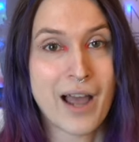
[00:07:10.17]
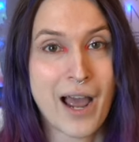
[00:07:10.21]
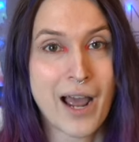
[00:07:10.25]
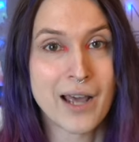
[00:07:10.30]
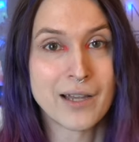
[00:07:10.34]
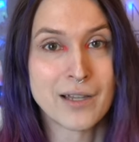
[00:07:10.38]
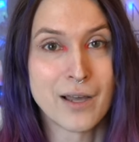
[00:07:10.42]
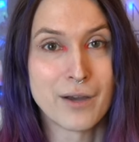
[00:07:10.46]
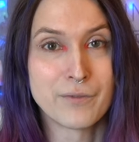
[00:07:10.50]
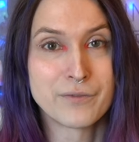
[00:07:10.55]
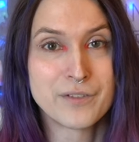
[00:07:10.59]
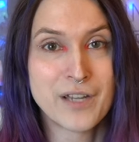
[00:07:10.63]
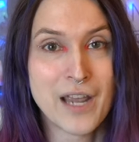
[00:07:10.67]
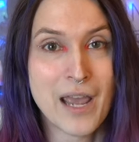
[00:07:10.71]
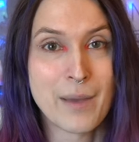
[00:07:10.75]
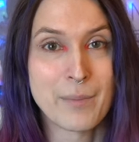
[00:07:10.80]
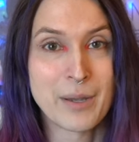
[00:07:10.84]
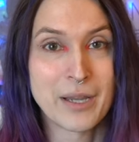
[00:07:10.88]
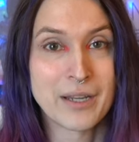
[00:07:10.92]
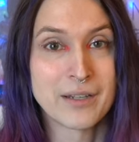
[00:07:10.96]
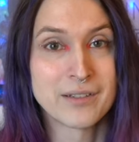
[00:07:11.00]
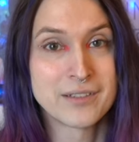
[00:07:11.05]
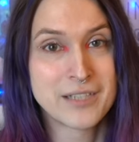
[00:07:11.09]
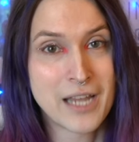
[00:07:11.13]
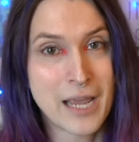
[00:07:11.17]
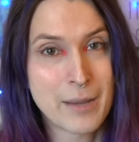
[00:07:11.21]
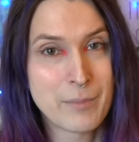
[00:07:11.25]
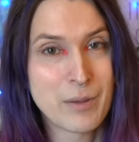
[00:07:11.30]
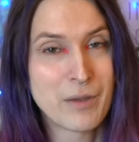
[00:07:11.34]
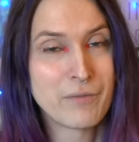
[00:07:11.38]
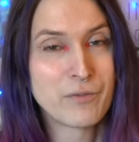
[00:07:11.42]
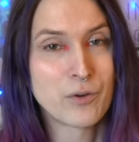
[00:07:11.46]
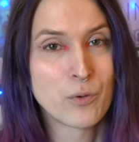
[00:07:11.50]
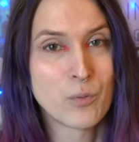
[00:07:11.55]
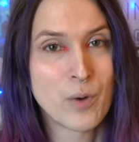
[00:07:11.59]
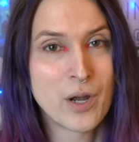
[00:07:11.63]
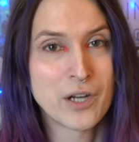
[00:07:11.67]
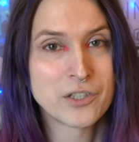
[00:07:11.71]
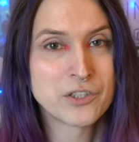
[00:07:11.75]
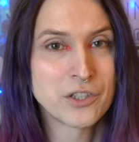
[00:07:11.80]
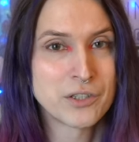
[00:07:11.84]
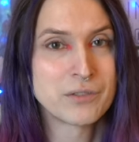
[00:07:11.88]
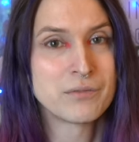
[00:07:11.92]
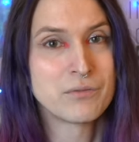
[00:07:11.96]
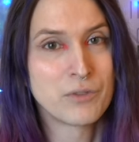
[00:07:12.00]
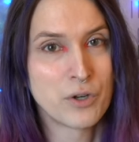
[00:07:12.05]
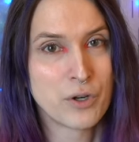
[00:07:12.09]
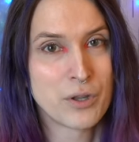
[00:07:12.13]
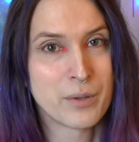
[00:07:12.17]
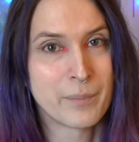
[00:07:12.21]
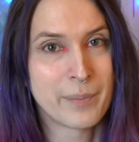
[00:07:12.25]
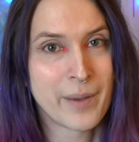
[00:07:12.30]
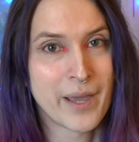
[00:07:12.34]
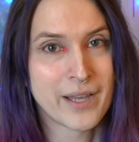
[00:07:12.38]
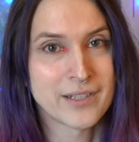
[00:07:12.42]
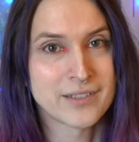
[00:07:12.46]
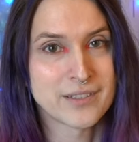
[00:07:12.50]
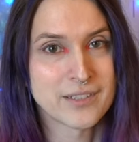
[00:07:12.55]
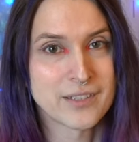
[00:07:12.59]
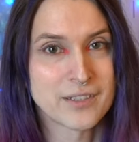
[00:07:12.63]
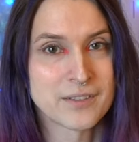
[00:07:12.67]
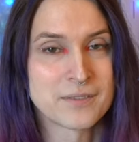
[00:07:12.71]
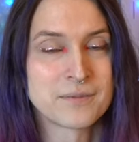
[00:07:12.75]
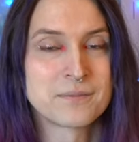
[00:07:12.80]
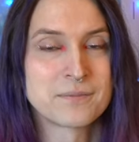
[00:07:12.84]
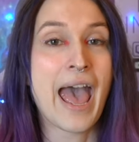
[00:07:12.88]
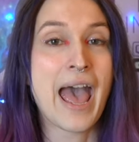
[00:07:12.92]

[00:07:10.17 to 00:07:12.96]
I love Tammy. Tammy, if you're watching, you're the best.